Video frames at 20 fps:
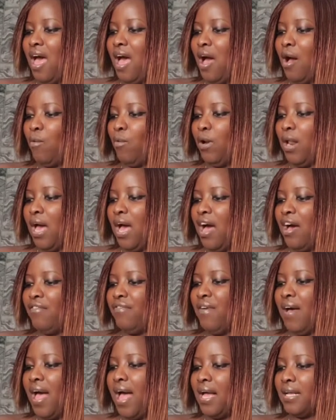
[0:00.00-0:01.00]
I would
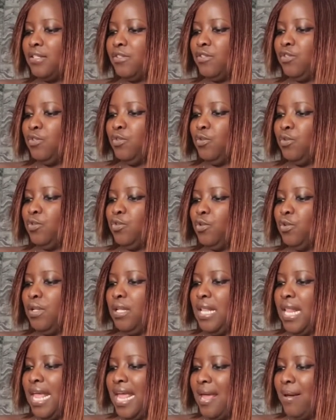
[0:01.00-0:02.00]
have asked you to
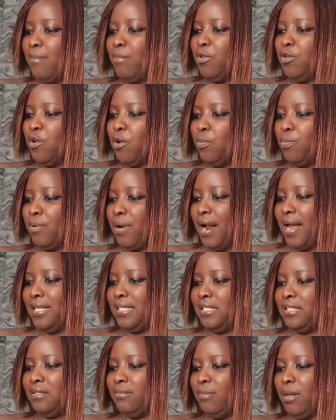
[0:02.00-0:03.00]
name your
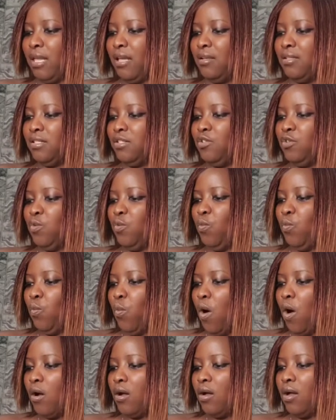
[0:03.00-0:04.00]
price because you
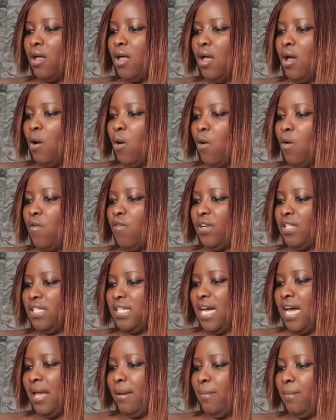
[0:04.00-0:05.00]
work
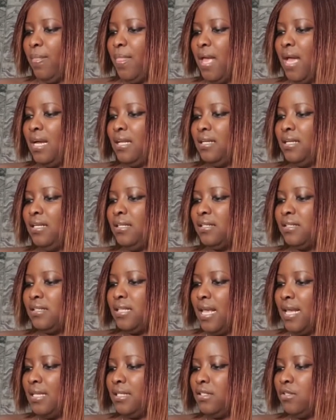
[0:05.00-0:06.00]
overtime these
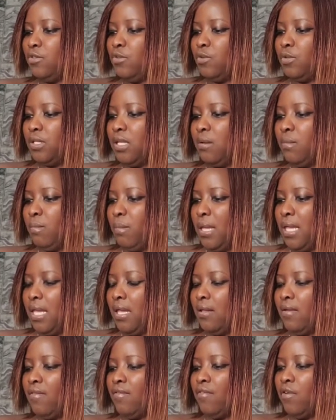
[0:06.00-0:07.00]
days using
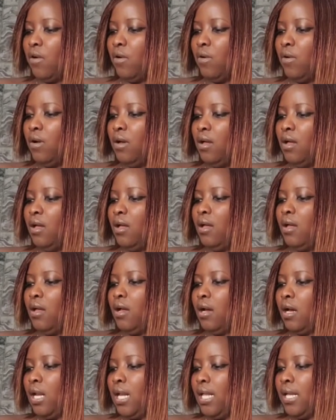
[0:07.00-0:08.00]
me for
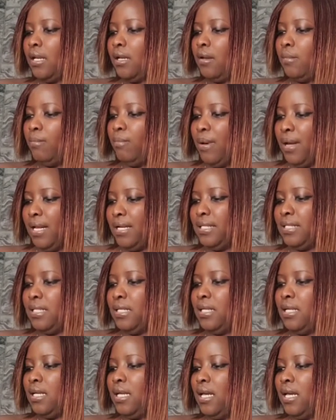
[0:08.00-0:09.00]
clickbait,
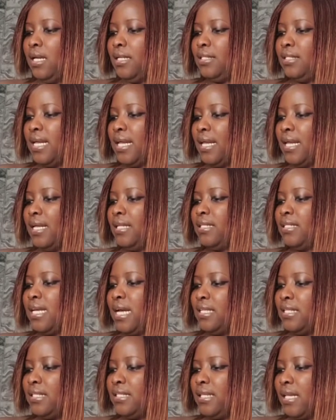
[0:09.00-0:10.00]
taking
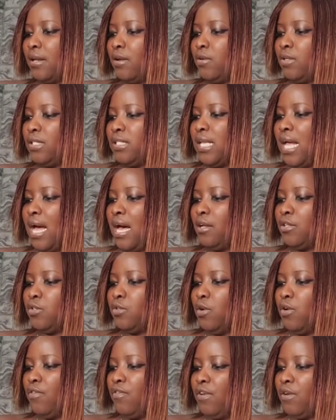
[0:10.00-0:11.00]
30 seconds out
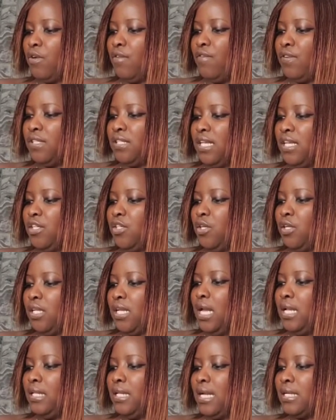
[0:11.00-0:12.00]
of a conversation
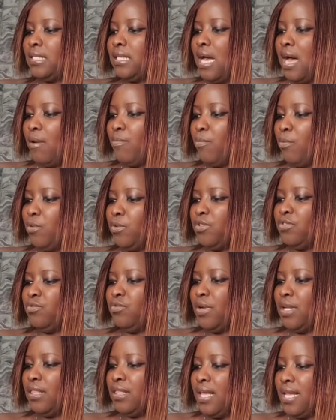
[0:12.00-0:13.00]
that happened
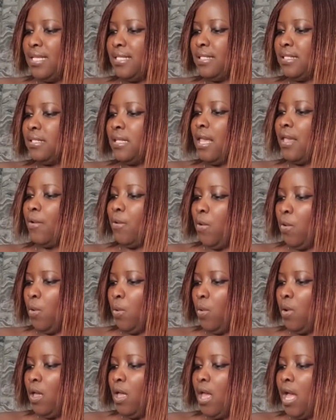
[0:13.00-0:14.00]
3 days
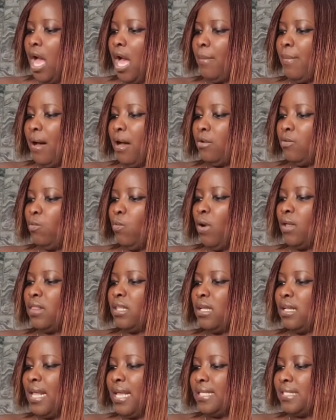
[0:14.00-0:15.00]
ago about what
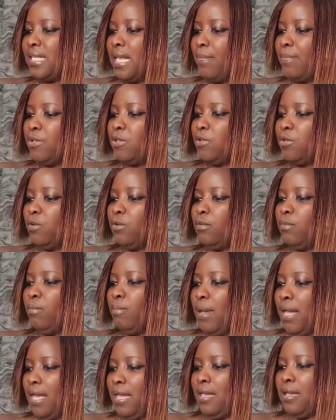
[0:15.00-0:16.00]
the next episode
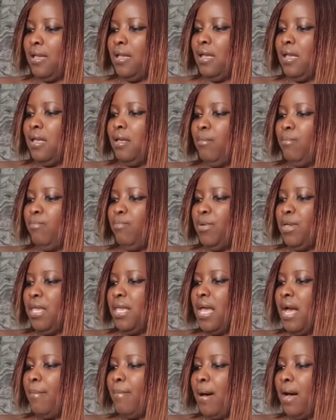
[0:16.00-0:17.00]
may
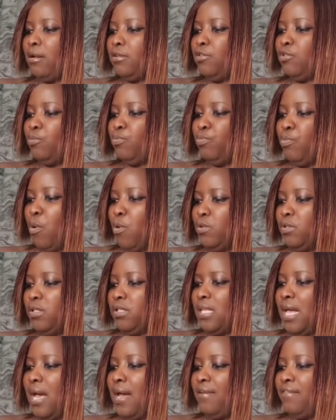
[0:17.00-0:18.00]
be about to post
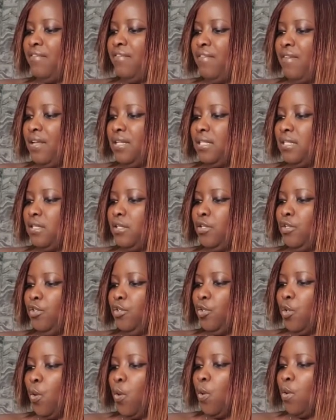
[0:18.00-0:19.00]
and fit
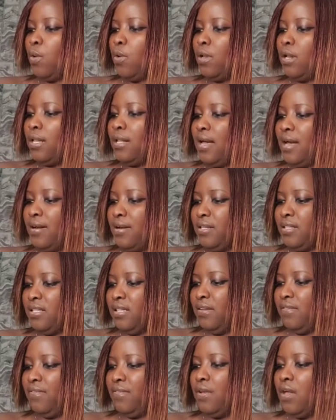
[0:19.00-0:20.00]
your
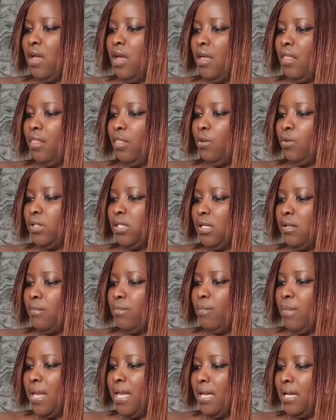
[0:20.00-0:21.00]
narrative doesn't
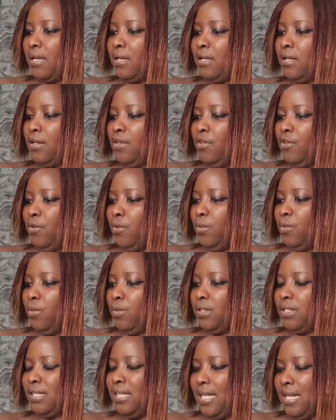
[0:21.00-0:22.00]
make you
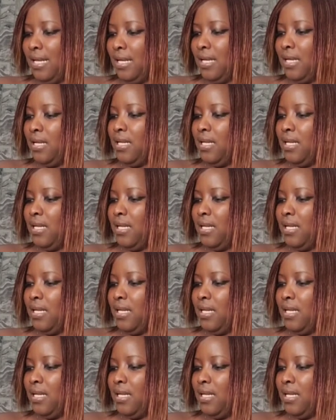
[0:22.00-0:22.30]
slick.